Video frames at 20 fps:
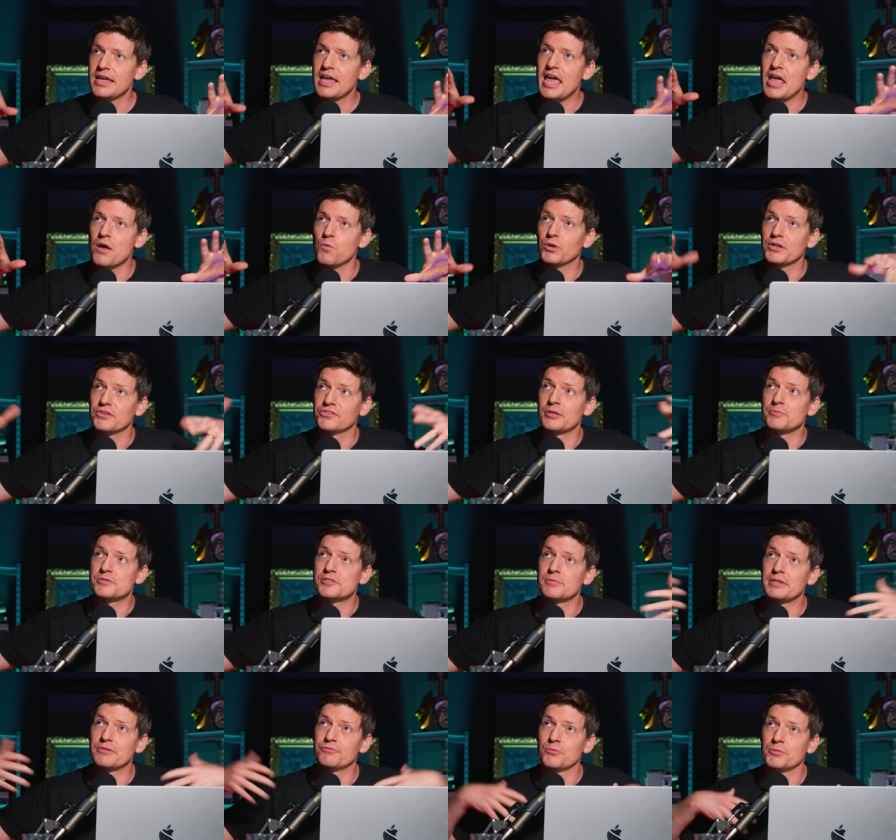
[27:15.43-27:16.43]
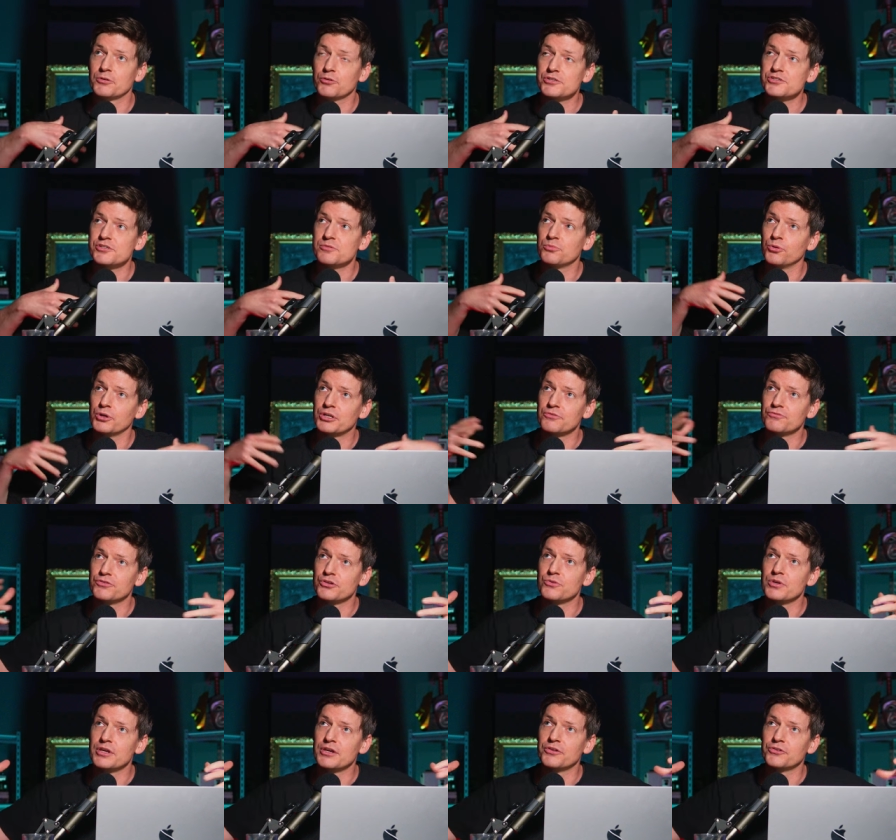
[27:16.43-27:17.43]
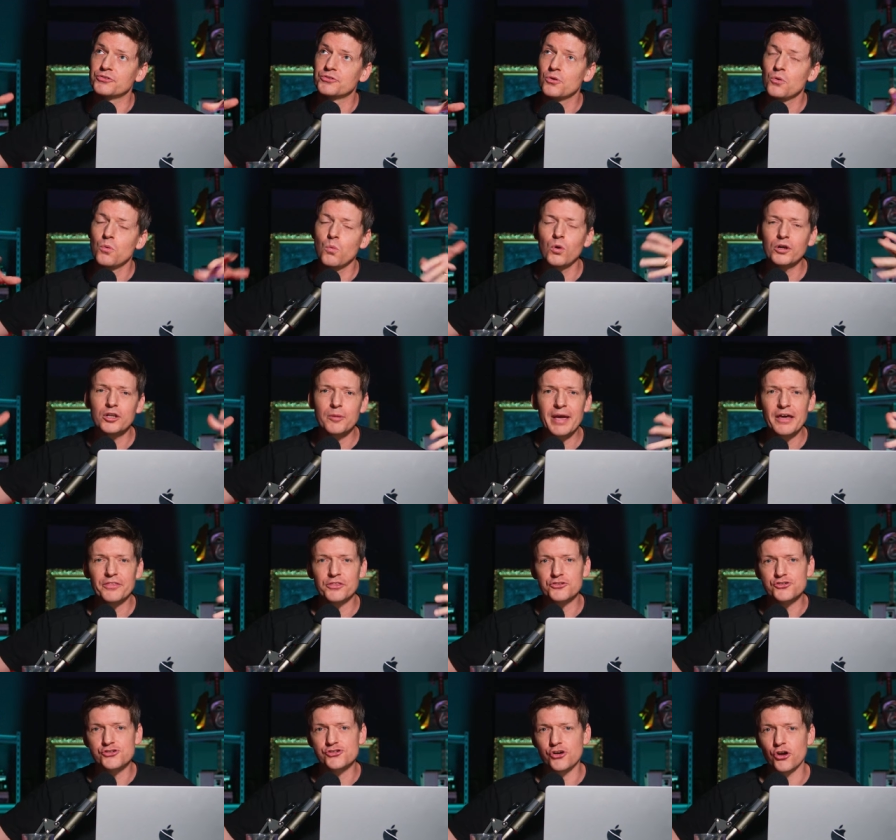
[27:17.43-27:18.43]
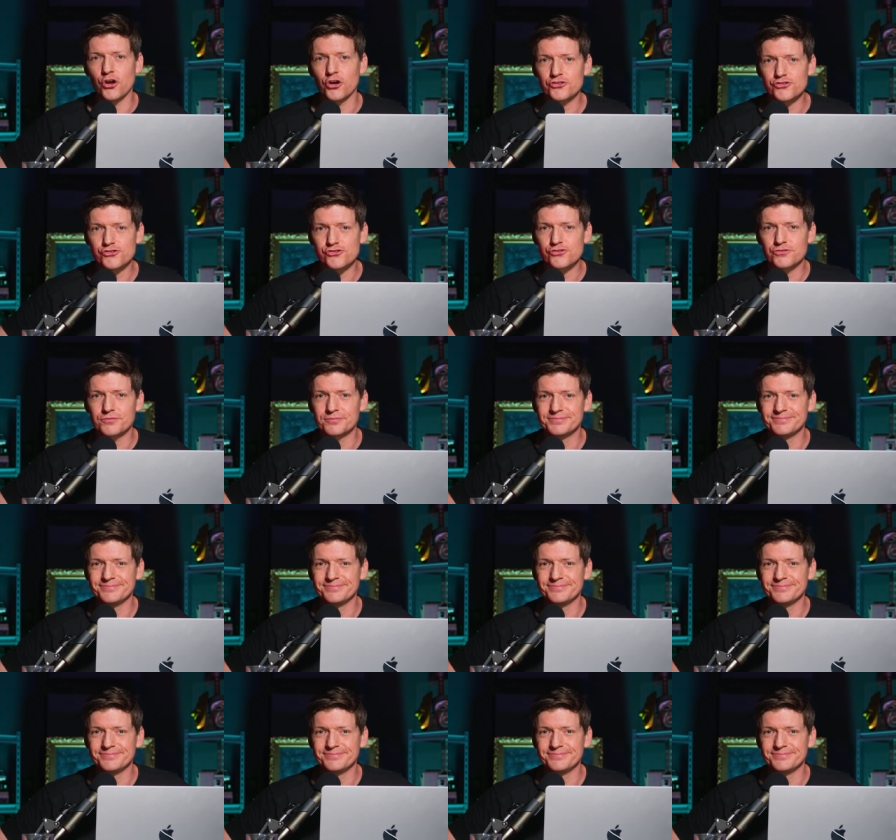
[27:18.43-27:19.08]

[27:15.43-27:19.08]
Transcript: And what it seems to me from a Christian point of view is, what about the church?